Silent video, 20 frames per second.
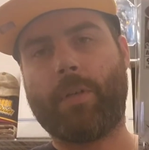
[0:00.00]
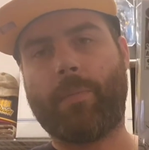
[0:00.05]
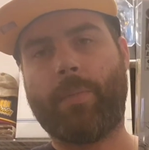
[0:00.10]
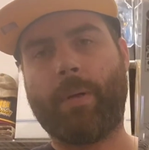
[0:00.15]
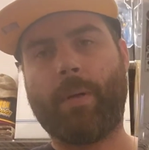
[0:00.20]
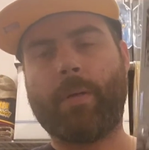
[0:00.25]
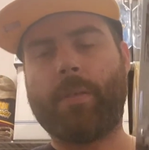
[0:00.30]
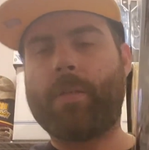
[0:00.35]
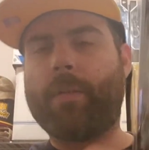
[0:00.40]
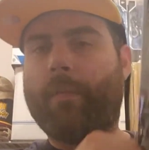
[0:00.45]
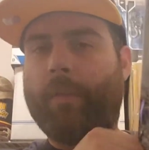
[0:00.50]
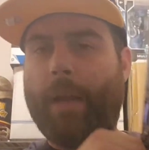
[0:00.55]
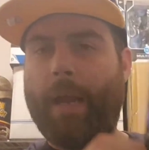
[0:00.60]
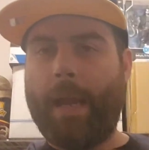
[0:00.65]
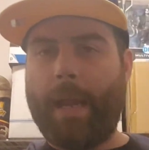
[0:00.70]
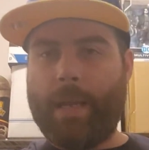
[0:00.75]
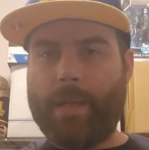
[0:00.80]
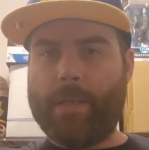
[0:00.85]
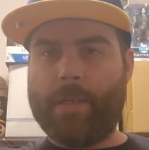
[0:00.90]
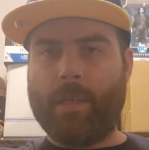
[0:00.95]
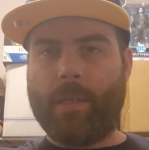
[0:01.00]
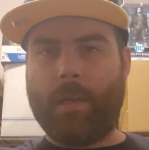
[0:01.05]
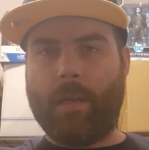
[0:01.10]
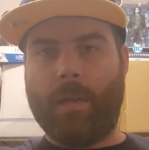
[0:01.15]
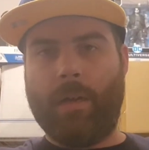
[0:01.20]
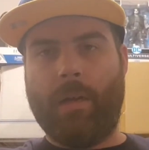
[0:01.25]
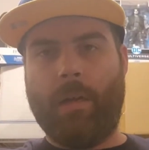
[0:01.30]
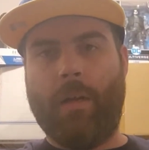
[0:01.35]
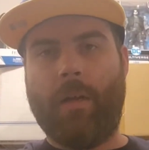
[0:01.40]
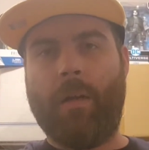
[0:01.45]
appearance of
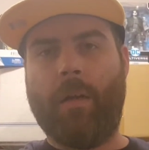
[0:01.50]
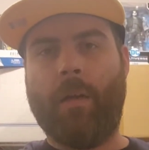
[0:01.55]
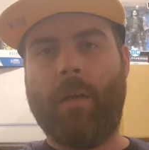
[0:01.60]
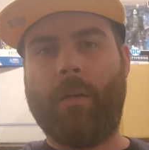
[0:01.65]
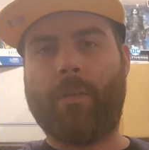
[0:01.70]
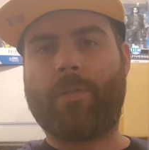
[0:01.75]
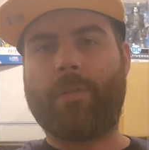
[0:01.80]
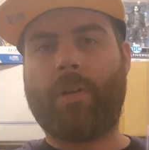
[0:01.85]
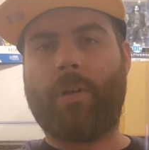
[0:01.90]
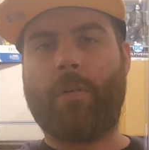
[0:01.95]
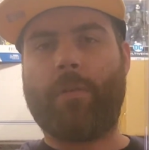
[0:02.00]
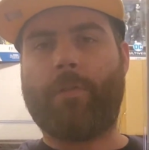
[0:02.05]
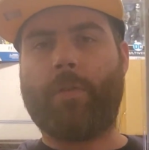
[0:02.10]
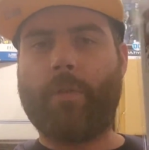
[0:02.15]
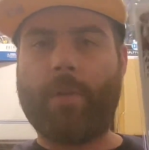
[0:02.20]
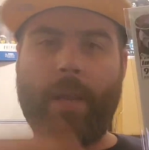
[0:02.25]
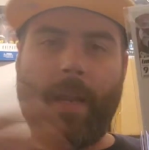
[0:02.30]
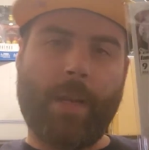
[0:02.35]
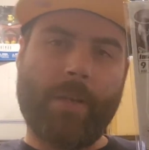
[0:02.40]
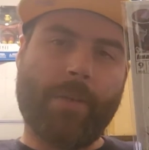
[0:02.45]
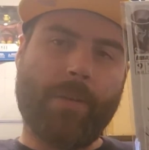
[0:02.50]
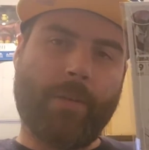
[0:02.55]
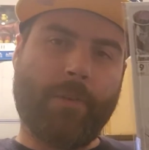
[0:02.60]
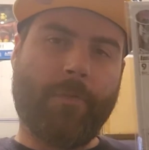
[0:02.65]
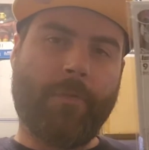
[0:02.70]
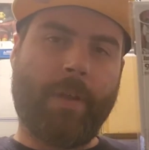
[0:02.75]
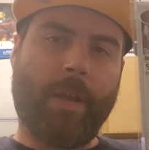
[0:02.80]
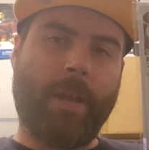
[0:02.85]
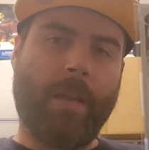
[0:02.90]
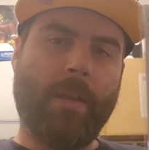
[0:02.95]
Angela. So if you're an Angela
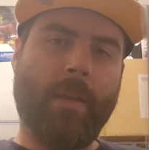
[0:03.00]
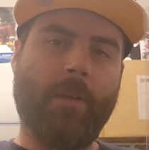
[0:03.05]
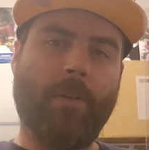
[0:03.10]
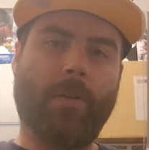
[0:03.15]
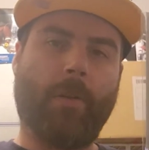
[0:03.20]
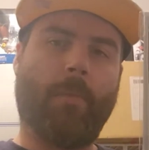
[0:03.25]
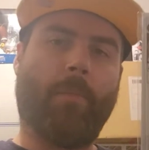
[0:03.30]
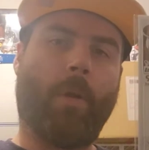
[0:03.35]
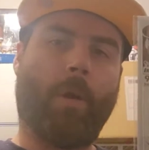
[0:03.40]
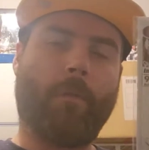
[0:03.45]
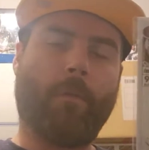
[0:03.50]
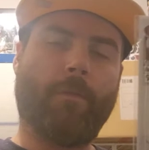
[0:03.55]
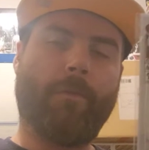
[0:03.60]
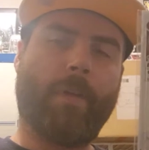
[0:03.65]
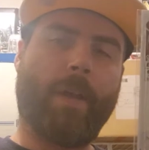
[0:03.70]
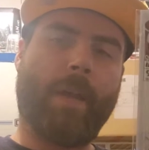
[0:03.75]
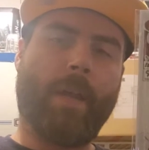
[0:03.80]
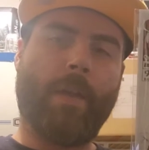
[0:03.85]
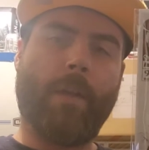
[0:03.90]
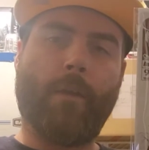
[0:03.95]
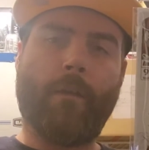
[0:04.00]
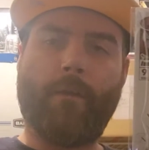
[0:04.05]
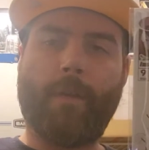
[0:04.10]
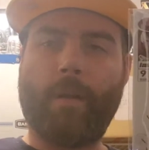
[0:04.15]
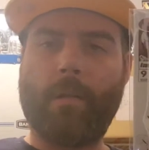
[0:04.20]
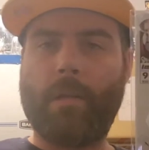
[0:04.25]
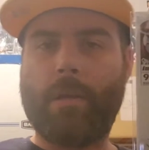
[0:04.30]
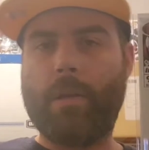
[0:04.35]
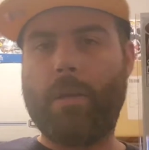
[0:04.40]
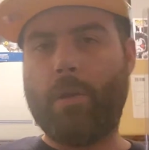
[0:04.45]
fan and you're a Marvel fan and you're
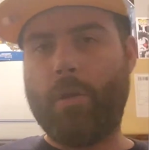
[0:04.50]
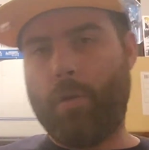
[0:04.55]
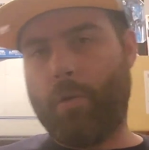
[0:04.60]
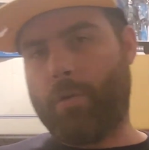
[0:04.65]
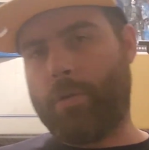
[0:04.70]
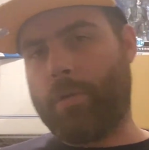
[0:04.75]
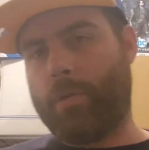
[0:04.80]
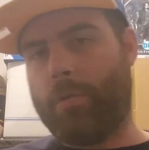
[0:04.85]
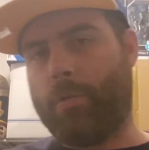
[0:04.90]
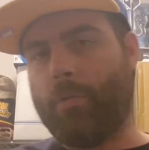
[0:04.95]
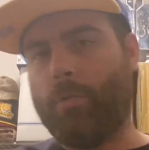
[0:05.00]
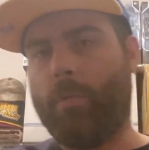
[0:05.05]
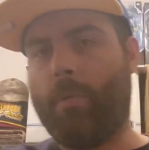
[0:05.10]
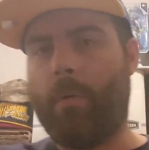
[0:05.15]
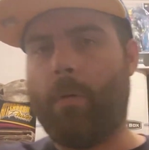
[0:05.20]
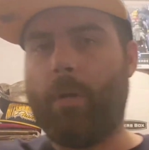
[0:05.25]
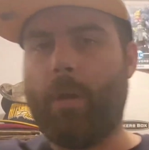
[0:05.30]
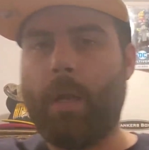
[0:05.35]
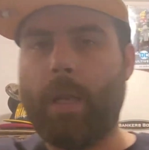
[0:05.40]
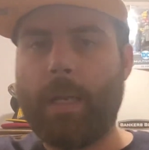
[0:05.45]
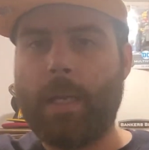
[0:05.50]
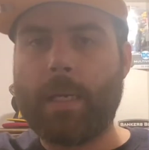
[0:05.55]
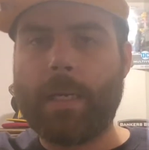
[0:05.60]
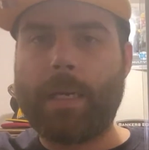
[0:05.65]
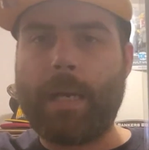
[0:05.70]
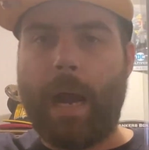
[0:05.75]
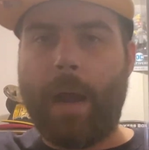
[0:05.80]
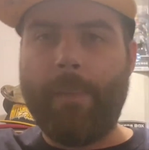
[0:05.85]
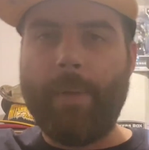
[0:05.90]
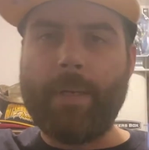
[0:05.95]
fairly new to
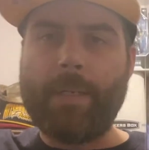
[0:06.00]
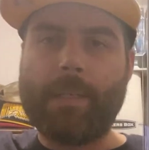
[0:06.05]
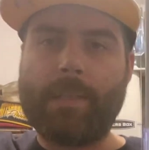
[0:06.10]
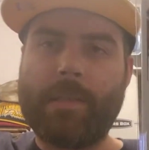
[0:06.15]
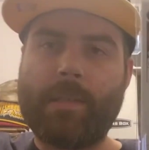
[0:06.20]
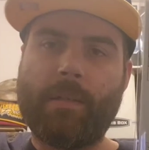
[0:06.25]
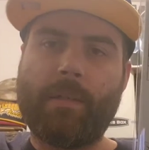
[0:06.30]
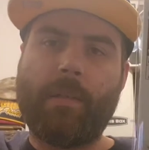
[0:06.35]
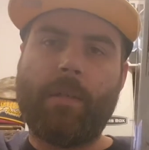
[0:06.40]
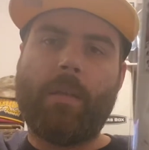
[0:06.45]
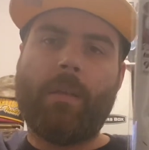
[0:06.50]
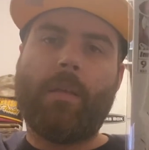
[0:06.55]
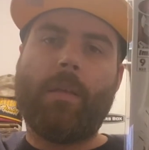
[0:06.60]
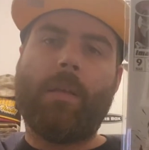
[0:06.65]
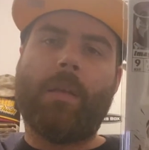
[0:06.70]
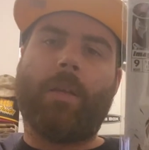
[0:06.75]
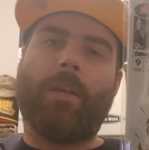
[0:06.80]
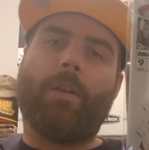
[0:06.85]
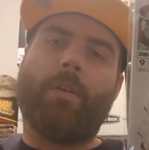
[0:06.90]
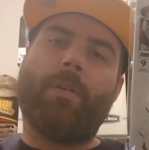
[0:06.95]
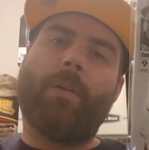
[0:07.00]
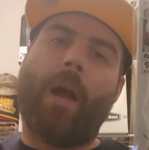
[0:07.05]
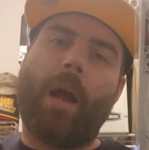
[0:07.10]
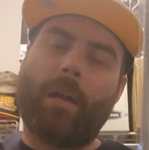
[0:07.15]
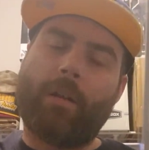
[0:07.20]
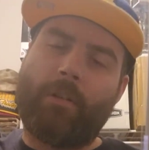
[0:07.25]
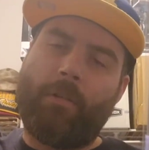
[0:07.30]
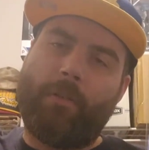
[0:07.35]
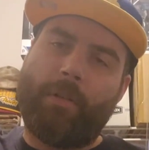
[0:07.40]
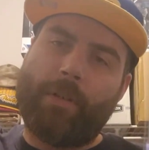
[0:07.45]
comics, you're
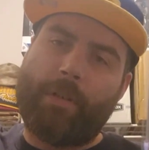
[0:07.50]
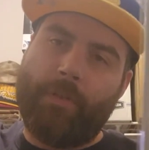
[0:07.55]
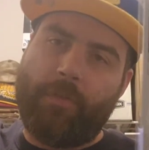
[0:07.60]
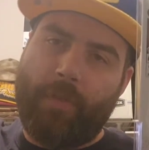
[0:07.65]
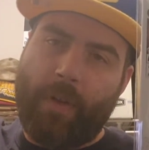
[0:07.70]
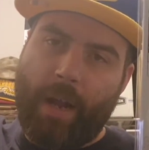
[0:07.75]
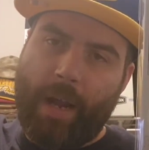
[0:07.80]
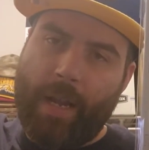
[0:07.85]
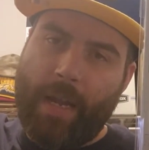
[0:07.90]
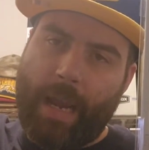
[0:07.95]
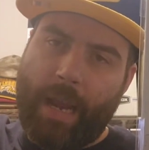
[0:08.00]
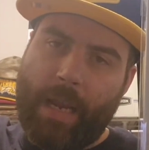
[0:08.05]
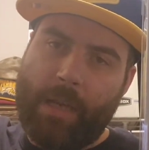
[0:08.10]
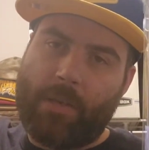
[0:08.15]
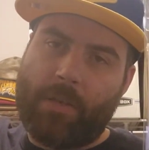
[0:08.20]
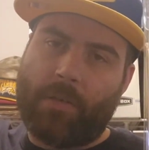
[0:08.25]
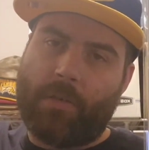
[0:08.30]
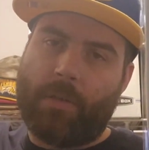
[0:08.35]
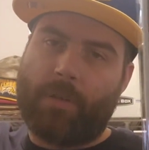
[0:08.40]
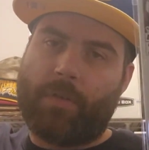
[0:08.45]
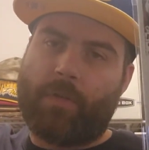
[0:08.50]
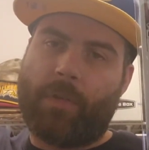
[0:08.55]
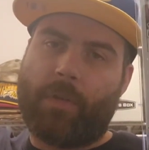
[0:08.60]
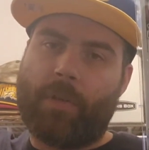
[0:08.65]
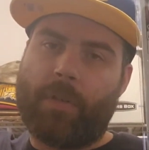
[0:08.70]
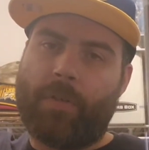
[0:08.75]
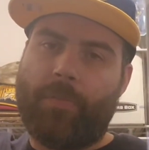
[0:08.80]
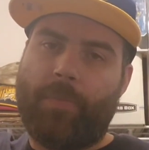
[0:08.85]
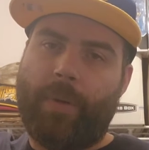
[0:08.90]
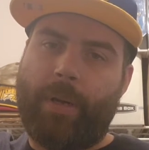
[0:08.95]
not going to find Angela's
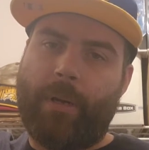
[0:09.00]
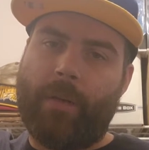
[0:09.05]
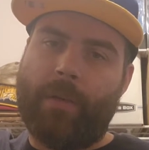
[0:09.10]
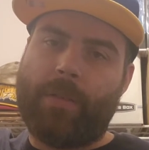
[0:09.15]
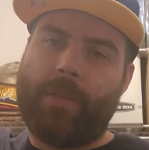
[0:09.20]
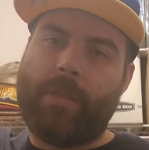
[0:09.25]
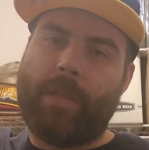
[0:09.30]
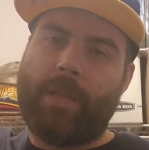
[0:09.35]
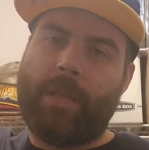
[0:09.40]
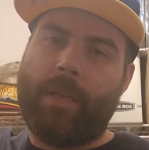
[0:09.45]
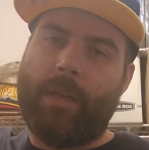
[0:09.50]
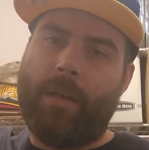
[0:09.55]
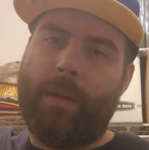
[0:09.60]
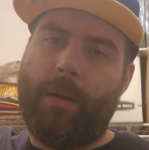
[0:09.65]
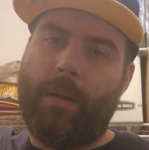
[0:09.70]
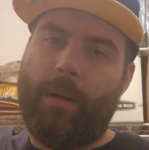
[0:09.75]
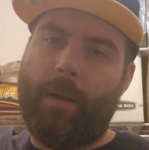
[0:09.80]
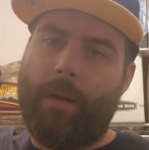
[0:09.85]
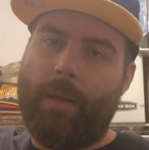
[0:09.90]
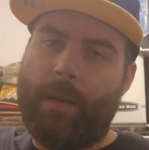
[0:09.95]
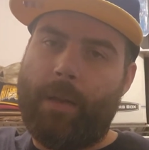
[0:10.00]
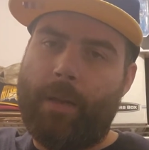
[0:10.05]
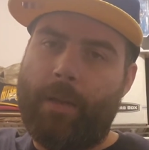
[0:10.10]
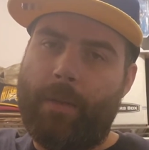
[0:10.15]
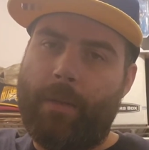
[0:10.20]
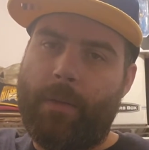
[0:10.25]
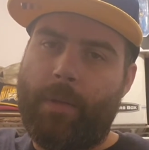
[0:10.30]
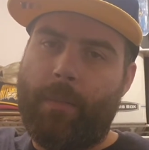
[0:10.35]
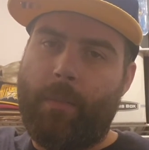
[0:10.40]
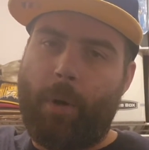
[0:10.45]
first appearance in
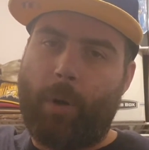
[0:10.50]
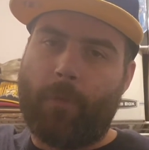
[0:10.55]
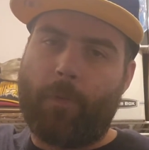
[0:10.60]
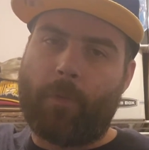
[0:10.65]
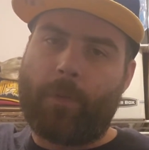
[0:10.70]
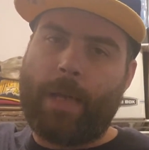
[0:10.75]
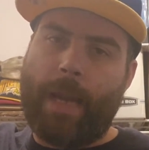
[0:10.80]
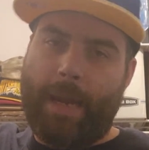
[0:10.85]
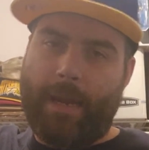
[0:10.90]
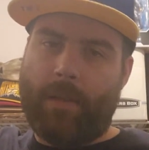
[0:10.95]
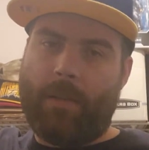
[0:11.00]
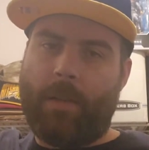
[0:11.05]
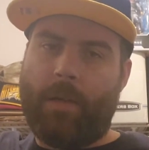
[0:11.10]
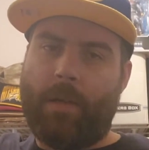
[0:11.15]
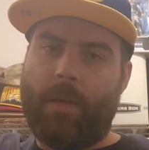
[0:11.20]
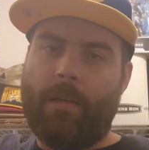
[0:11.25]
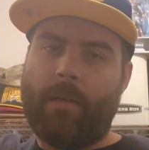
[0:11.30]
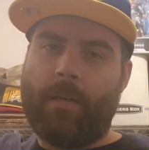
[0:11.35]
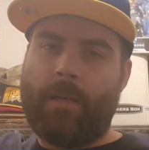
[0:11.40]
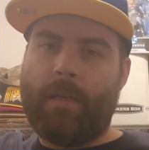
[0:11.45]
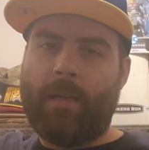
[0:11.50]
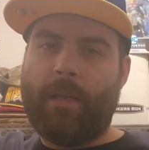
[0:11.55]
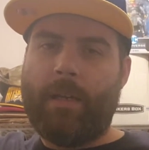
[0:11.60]
the Marvel catalog.